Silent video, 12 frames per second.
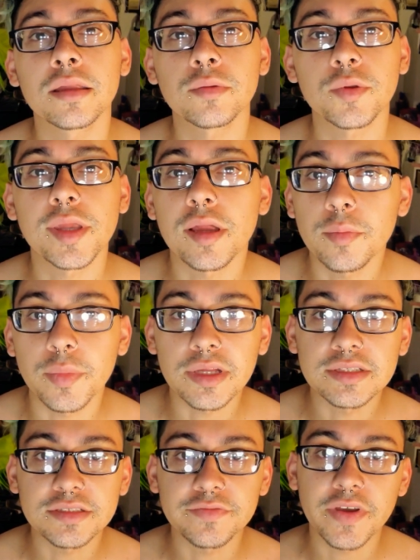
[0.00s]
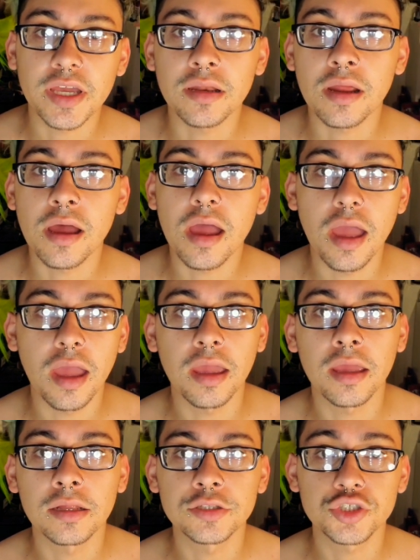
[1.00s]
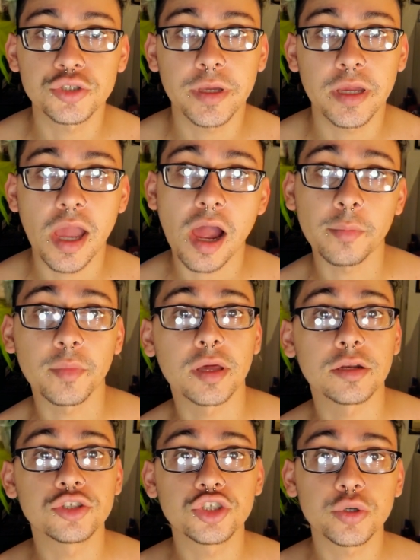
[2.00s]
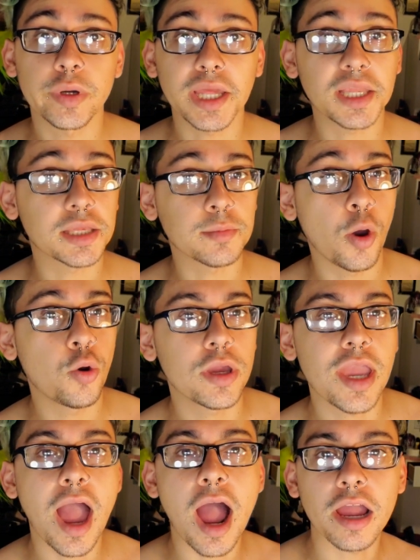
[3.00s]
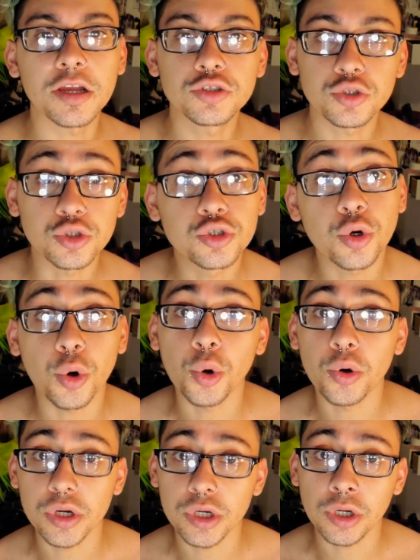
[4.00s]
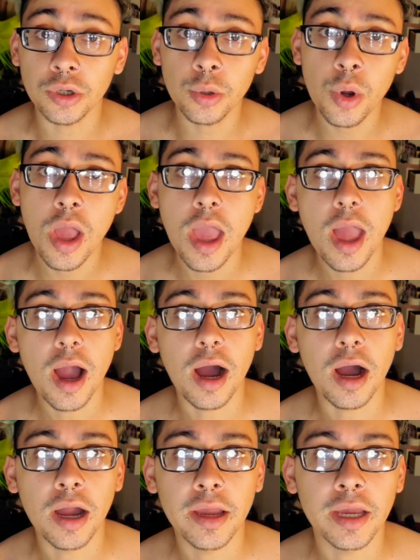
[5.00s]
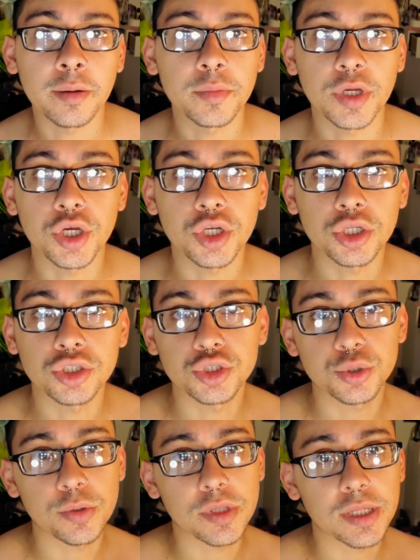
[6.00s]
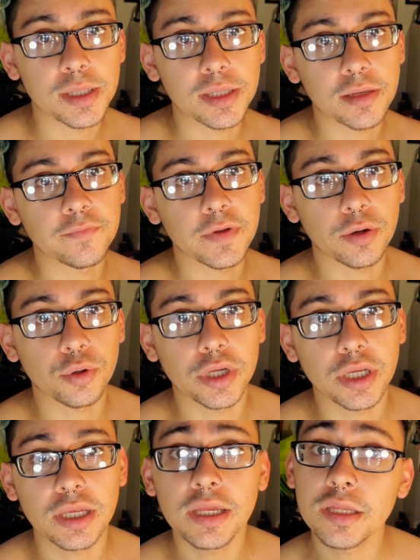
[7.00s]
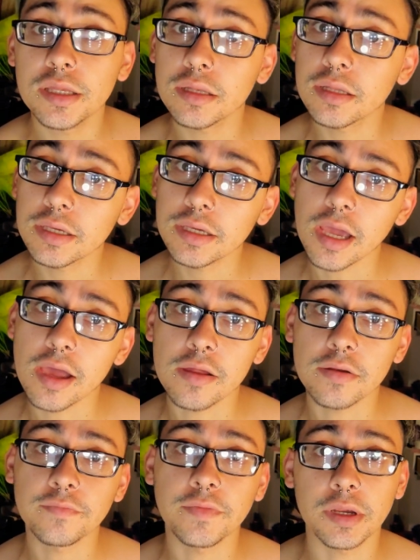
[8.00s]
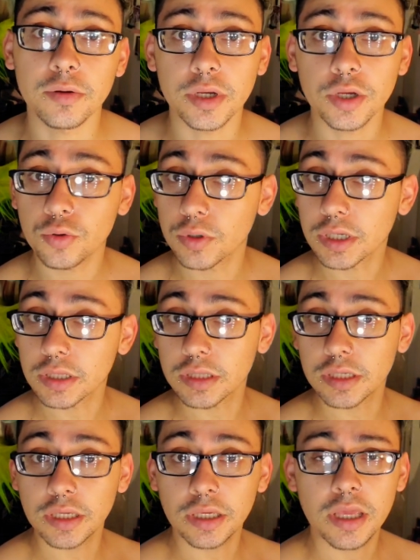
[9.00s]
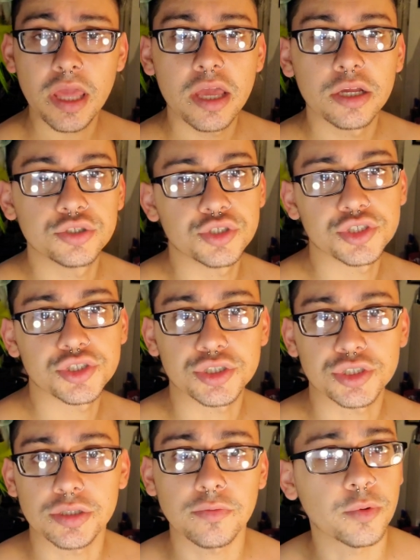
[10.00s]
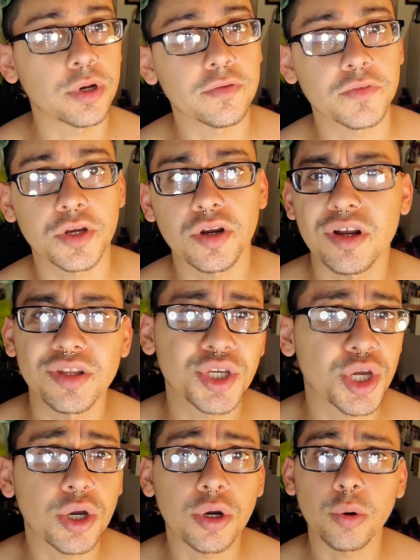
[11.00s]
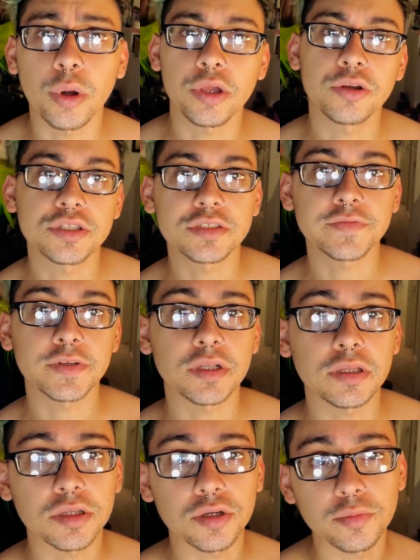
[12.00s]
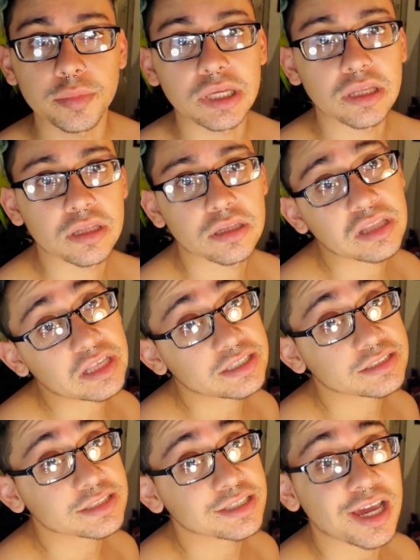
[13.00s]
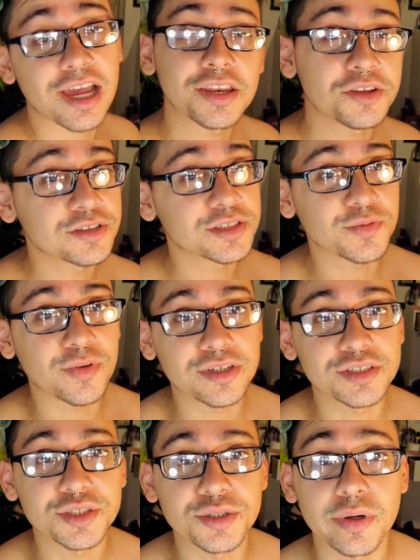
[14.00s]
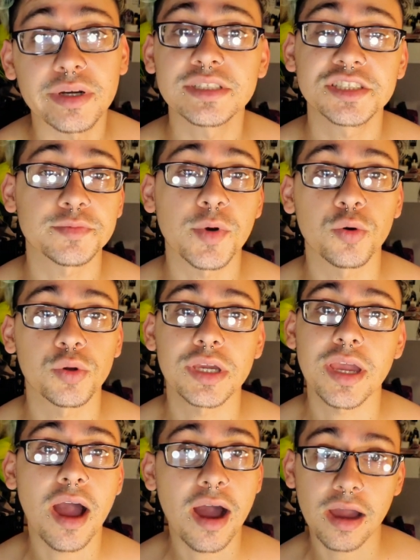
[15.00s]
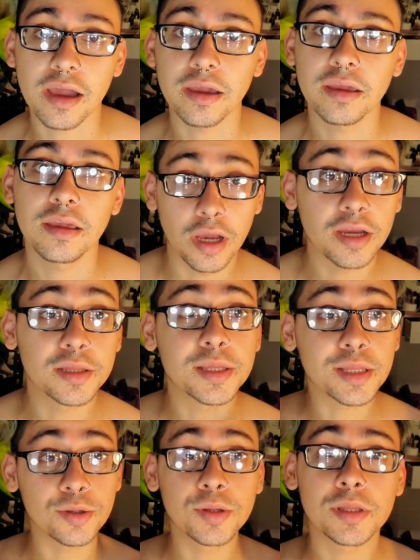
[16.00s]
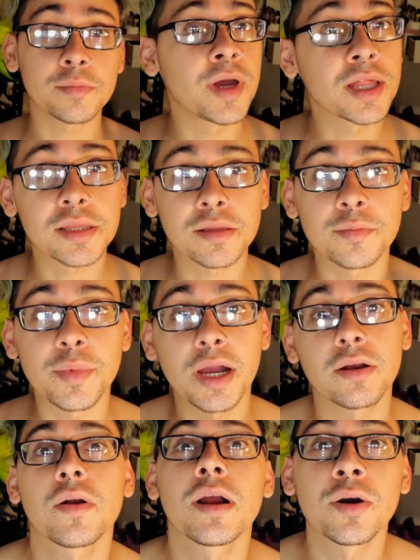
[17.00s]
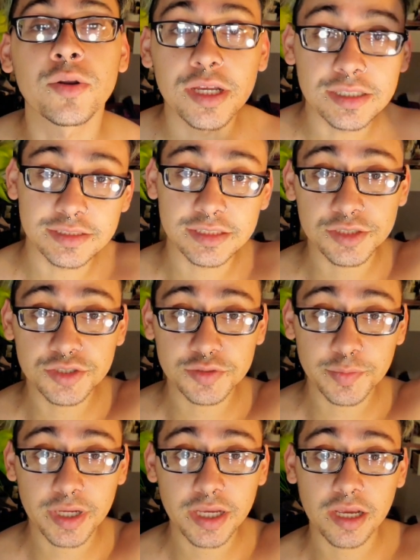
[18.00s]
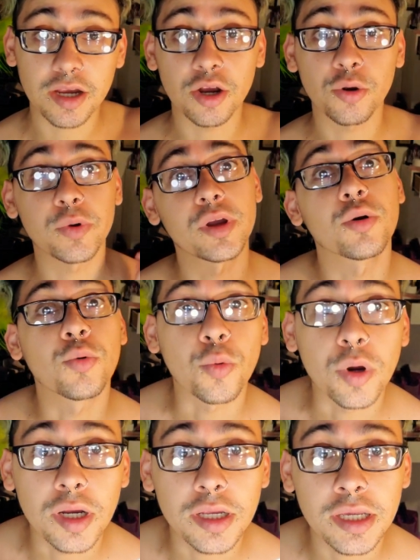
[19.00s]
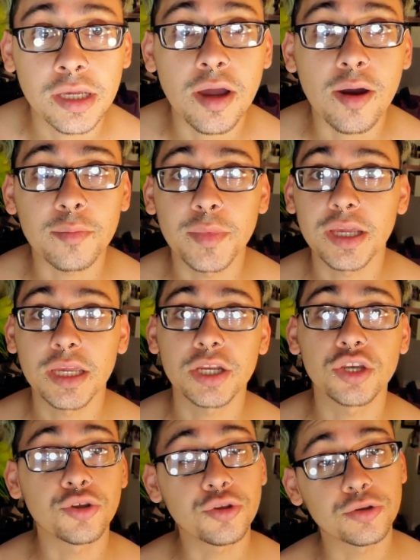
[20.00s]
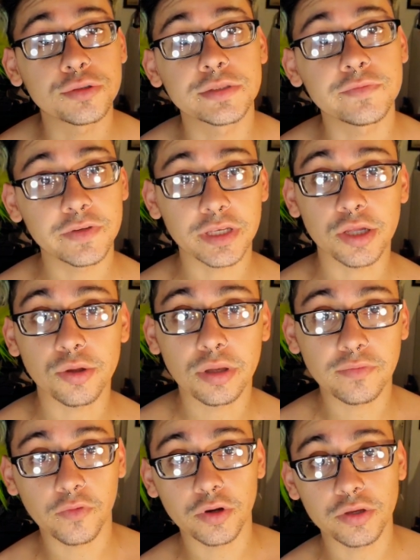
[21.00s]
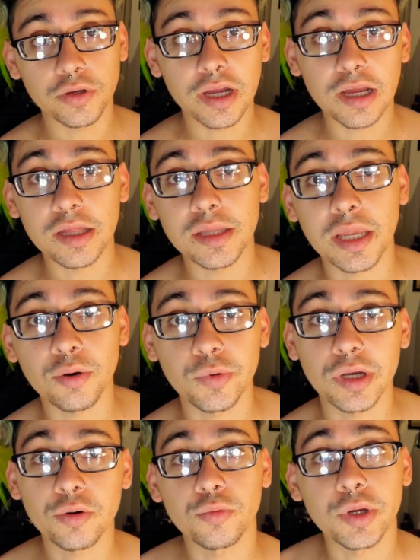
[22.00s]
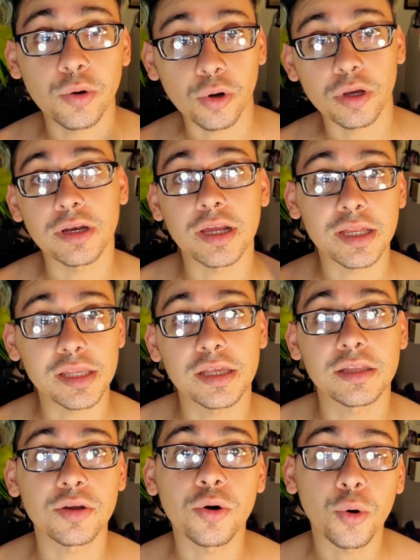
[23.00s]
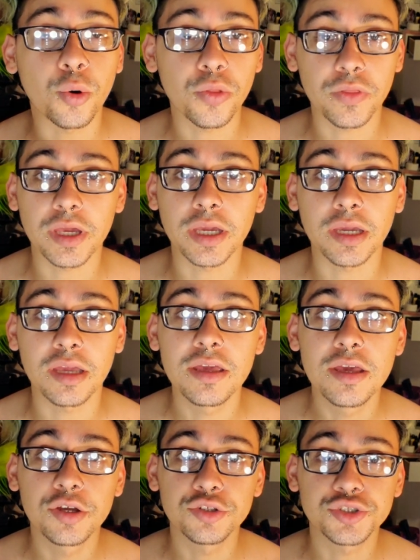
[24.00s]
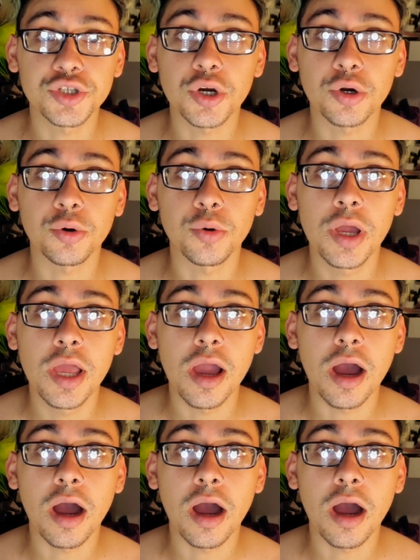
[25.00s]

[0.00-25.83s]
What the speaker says: guys, what's up? It's Savannah, and today I'm gonna do a smoky eye tutorial. I am gonna do this very easily and very quickly, just whenever you're on the go or you just feel a little bit lazy and you just want to do a smoky eye. Excuse the mess in the background, excuse my hair. We are working on making new YouTube videos for you guys, and we are reorganizing the whole thing. So